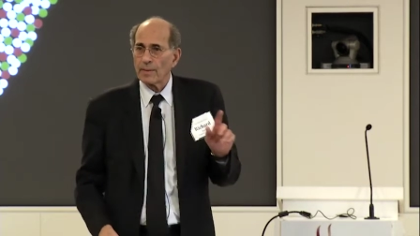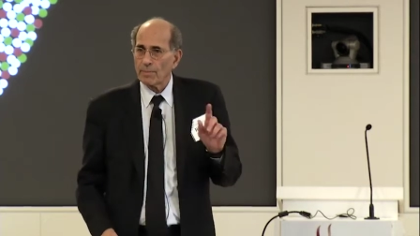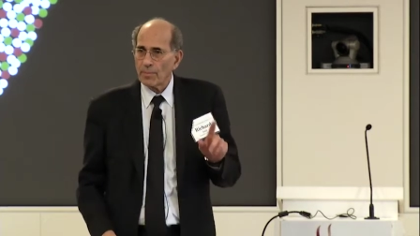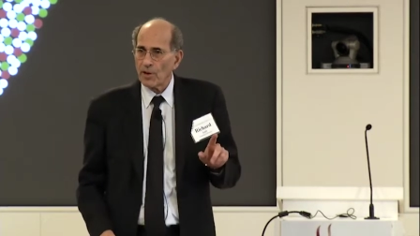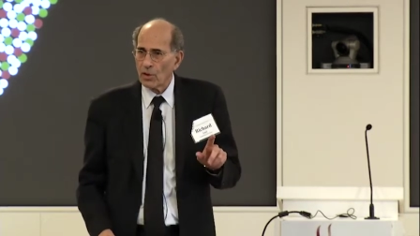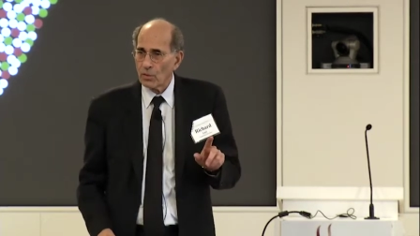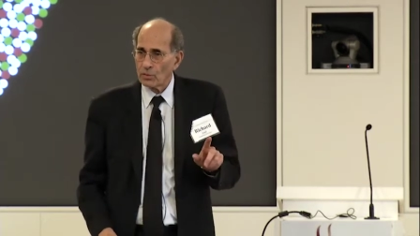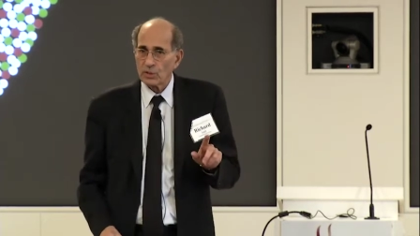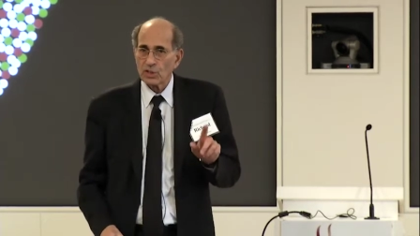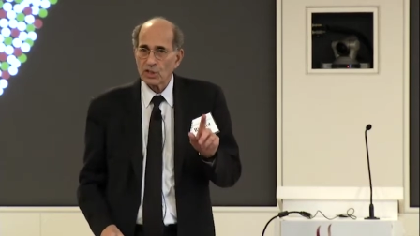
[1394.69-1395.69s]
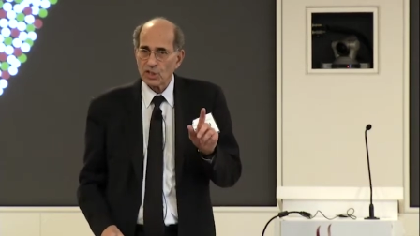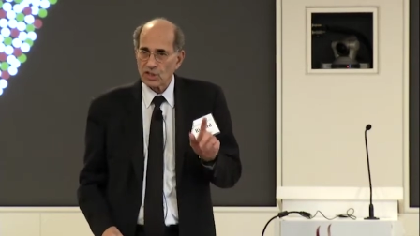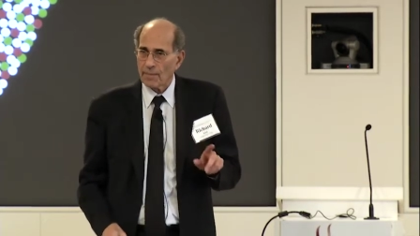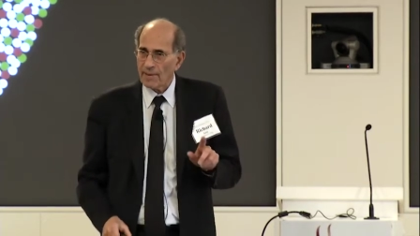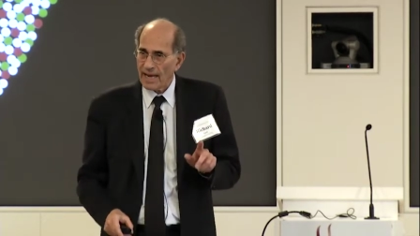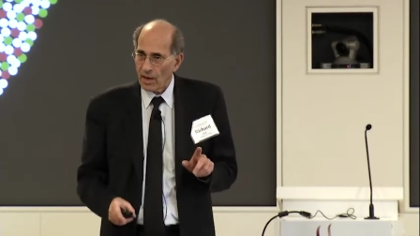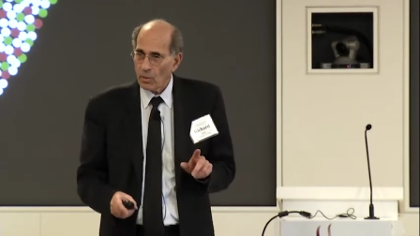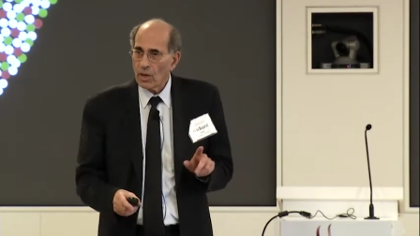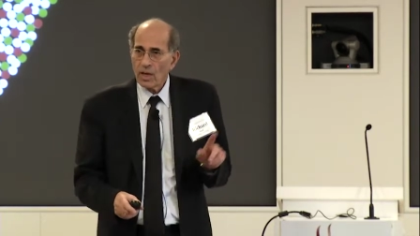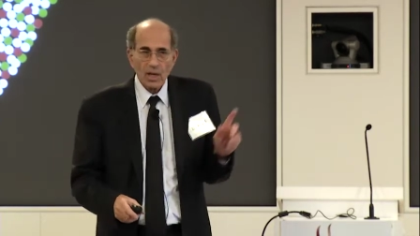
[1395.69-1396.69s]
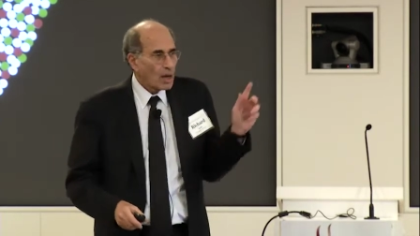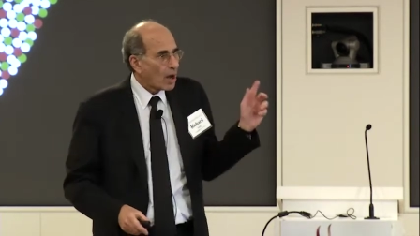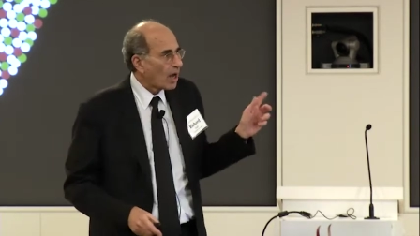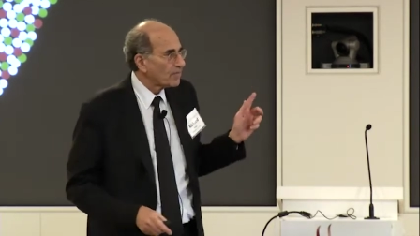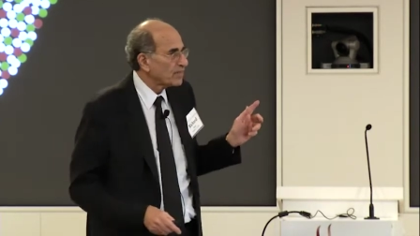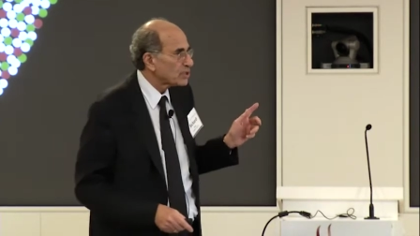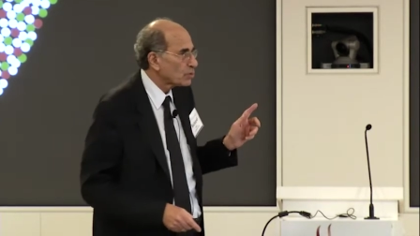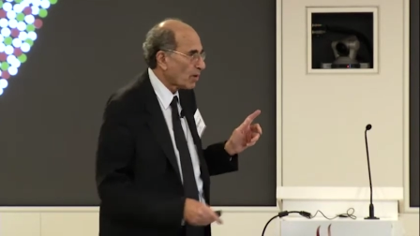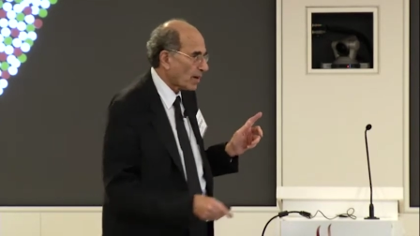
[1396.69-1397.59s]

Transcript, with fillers: imposed somehow on this